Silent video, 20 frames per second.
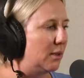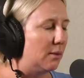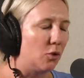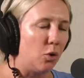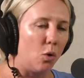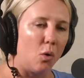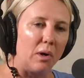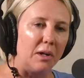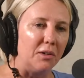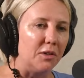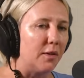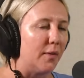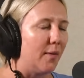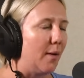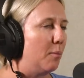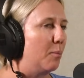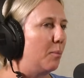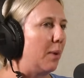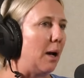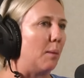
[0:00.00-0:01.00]
Talking to
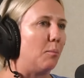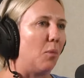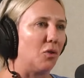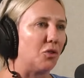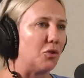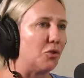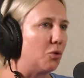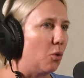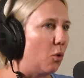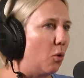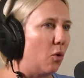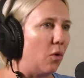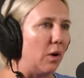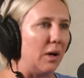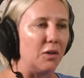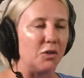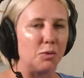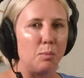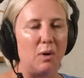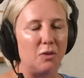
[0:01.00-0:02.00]
them about my
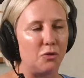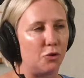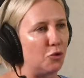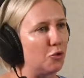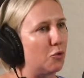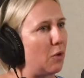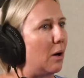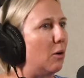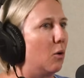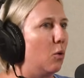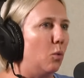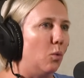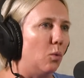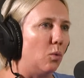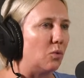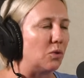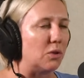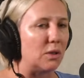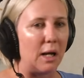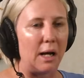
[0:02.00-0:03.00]
stories, my
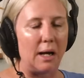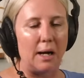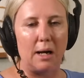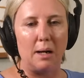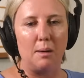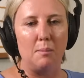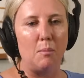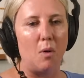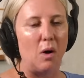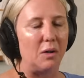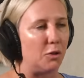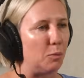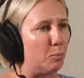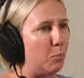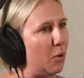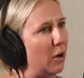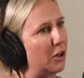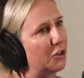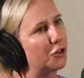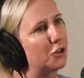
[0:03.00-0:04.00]
struggles, my
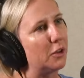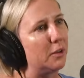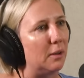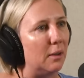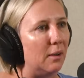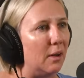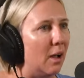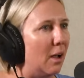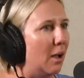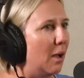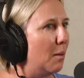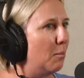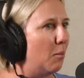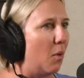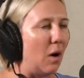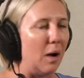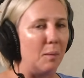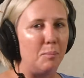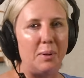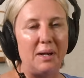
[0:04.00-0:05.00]
depression,
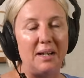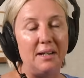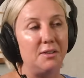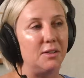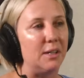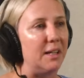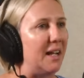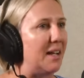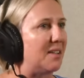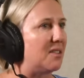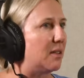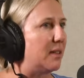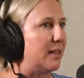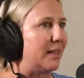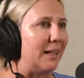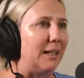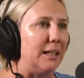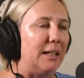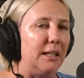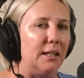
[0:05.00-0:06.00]
my
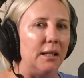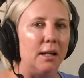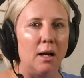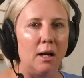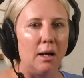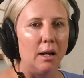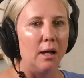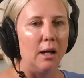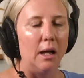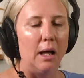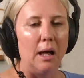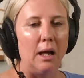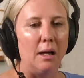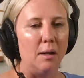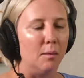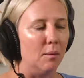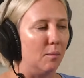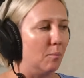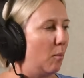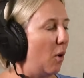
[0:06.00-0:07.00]
PTSD,
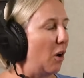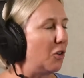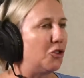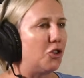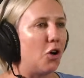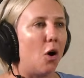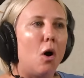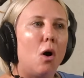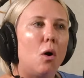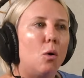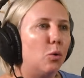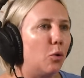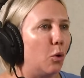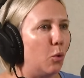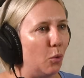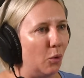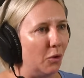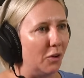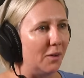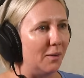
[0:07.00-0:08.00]
my
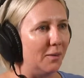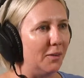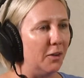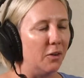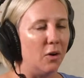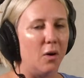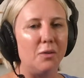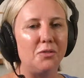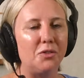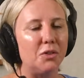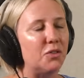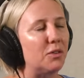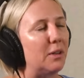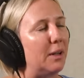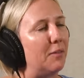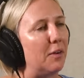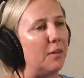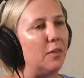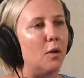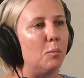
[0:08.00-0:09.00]
childhood, you know, just
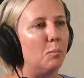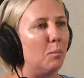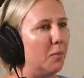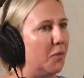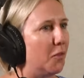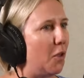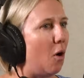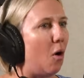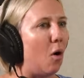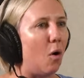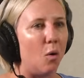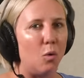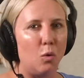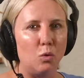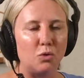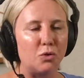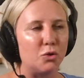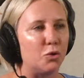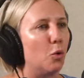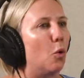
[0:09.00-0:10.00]
giving them the whole
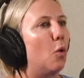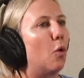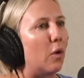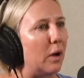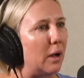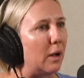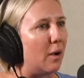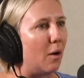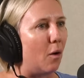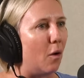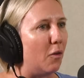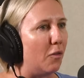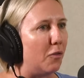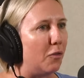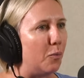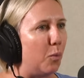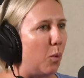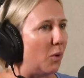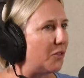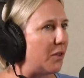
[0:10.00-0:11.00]
story
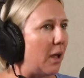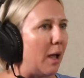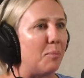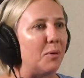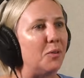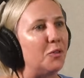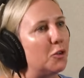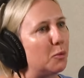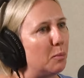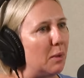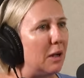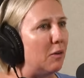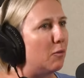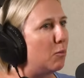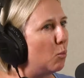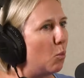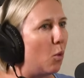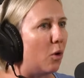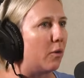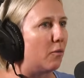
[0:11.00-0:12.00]
of what's happened to me
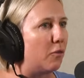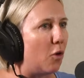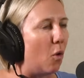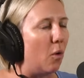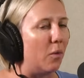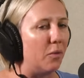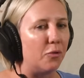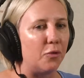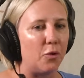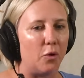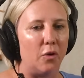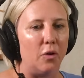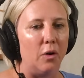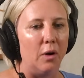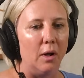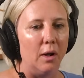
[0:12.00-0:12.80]
and what I've gone through.